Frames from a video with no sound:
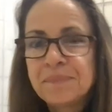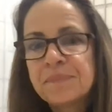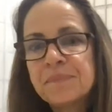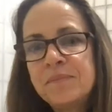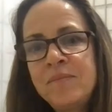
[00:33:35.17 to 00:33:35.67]

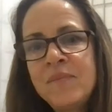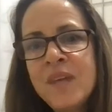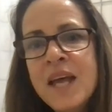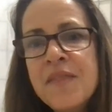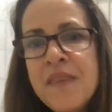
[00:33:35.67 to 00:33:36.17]
Mm-hmm.
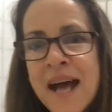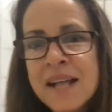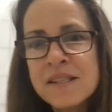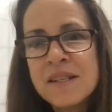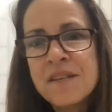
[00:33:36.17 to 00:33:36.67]
And
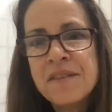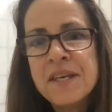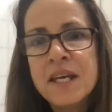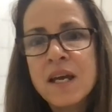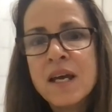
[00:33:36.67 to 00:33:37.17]
that's the
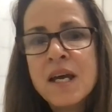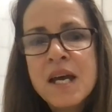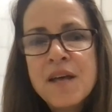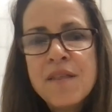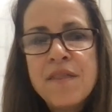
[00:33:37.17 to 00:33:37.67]
thing
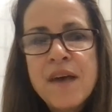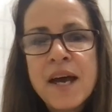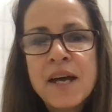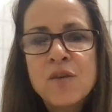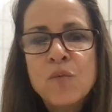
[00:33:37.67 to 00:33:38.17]

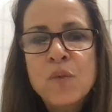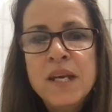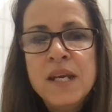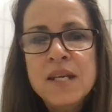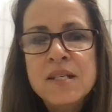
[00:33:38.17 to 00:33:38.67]
that we
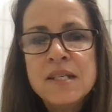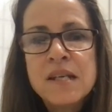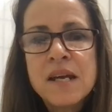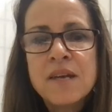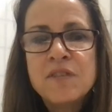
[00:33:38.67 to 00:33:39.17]
need to
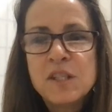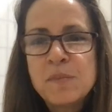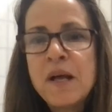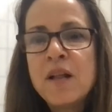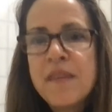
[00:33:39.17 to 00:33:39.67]
kind of
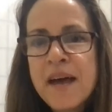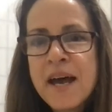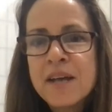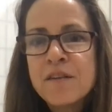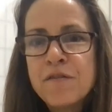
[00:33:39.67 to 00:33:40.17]
dispel
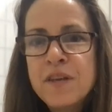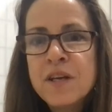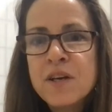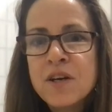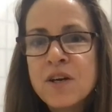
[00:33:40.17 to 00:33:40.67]
that
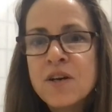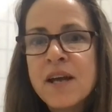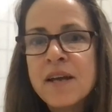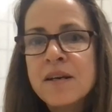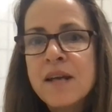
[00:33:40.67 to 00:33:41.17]
fear.
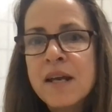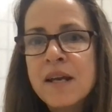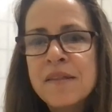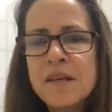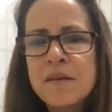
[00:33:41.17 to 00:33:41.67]
And
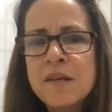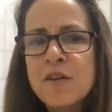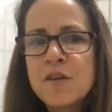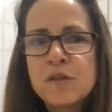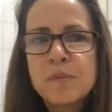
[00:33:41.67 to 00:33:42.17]
I think
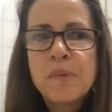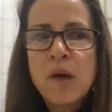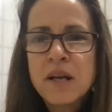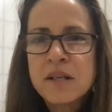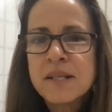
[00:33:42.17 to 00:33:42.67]
there's some
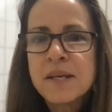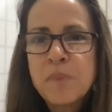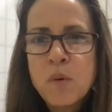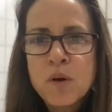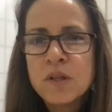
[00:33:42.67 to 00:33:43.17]
products like
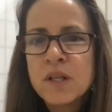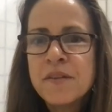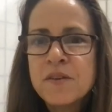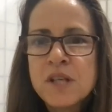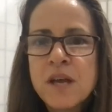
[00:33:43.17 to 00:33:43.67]
Portal,
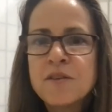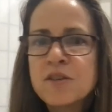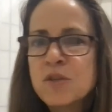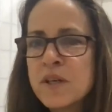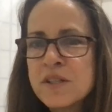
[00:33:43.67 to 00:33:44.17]
and there's
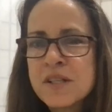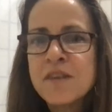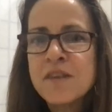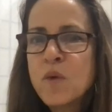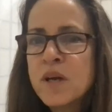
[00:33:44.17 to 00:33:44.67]
others where it's
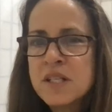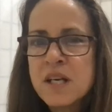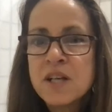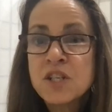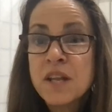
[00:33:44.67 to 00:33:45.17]
kind of one
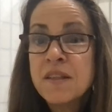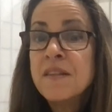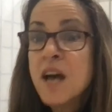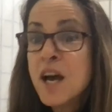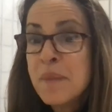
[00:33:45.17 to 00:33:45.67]
touch. And I
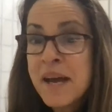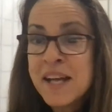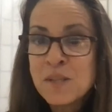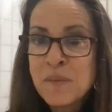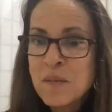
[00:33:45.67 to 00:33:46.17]
think the
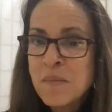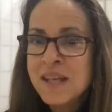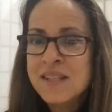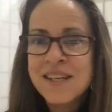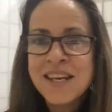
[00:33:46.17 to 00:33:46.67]
iPad's been
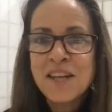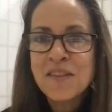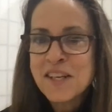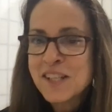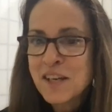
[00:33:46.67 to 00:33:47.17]
amazing,
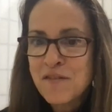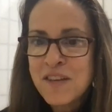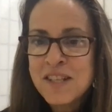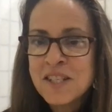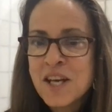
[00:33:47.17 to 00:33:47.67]
and things like
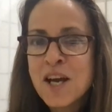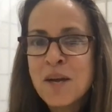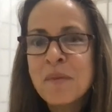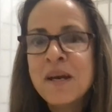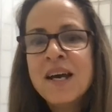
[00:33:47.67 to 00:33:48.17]

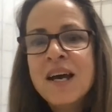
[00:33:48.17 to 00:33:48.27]
FaceTime.